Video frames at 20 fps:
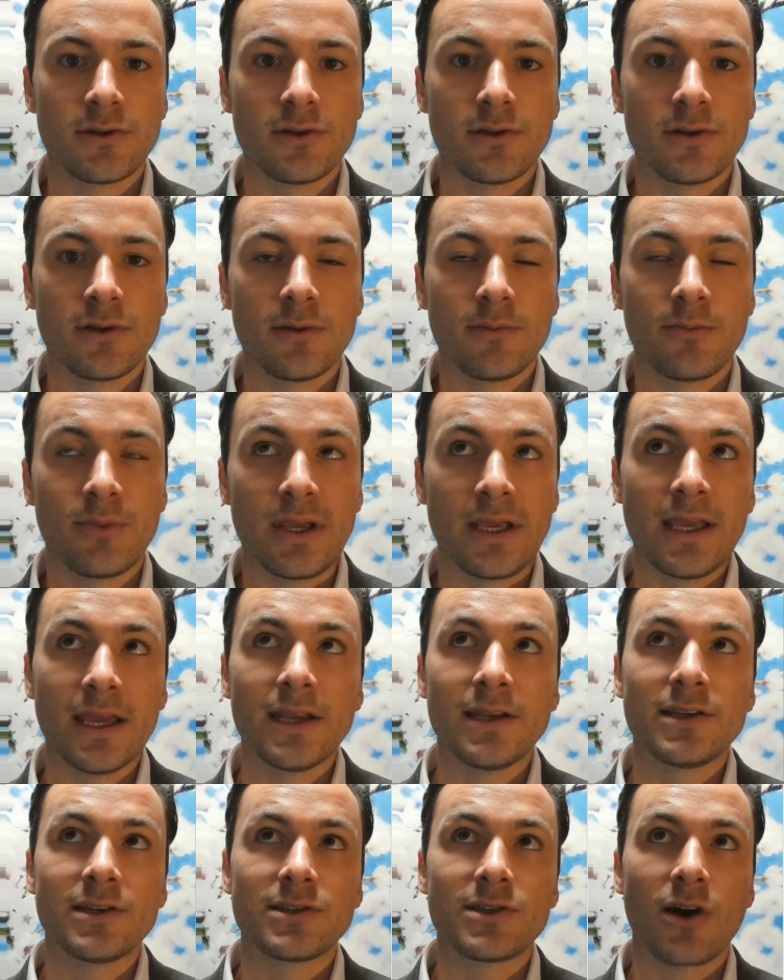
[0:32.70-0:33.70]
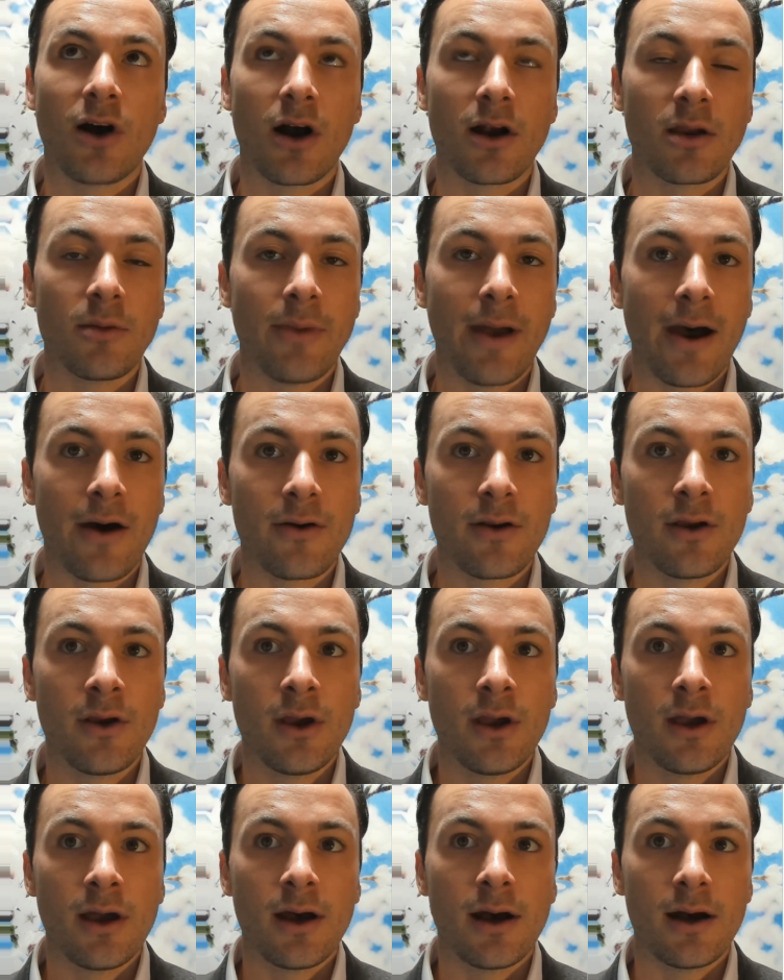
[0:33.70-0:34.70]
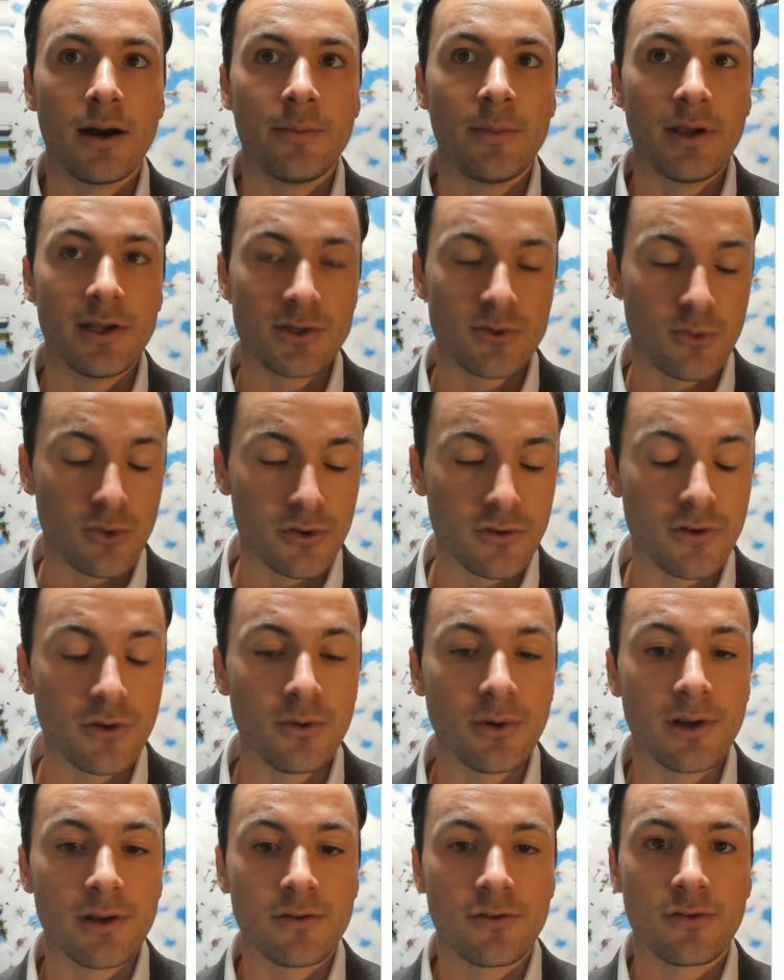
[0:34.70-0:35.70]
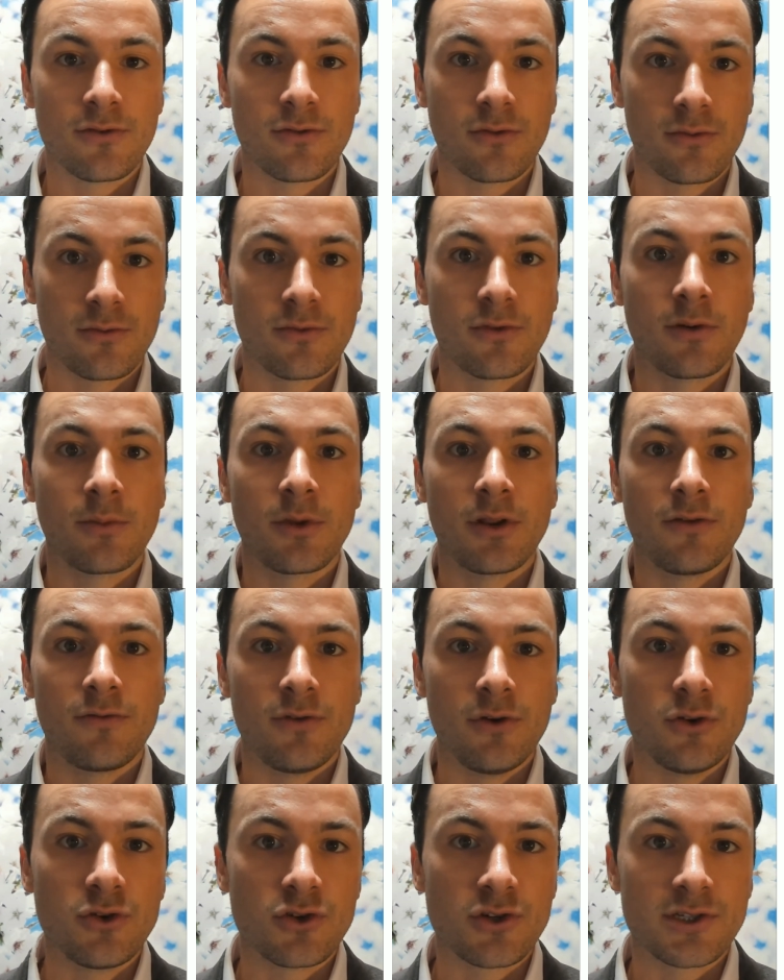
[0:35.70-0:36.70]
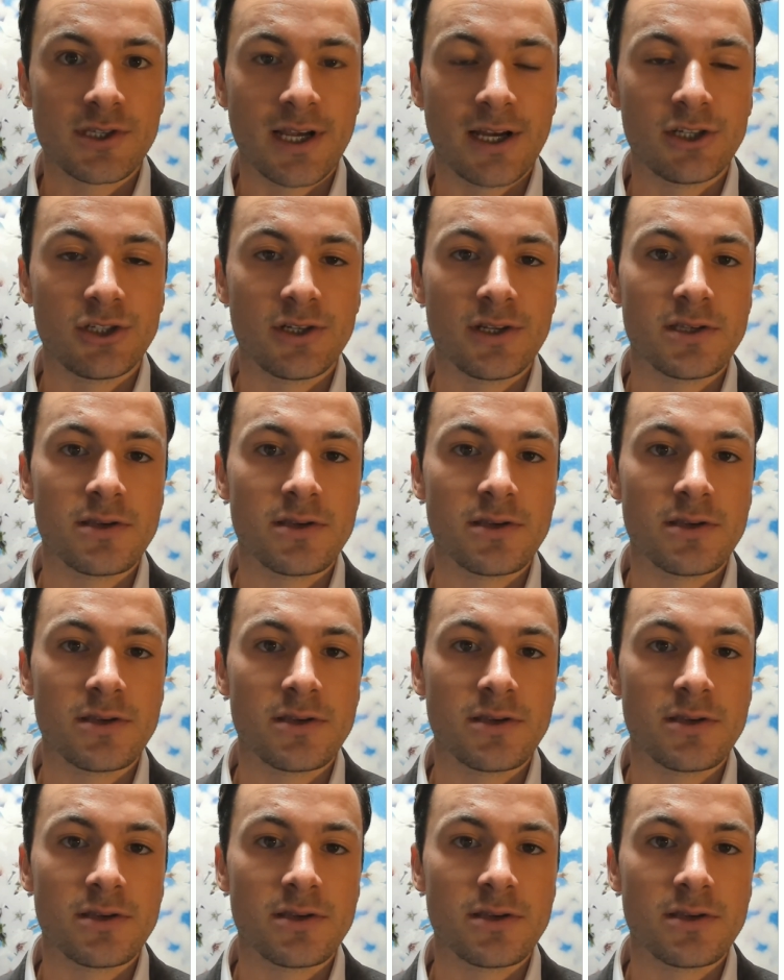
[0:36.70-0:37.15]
begin to talk about, as we'll do in some of the future sessions,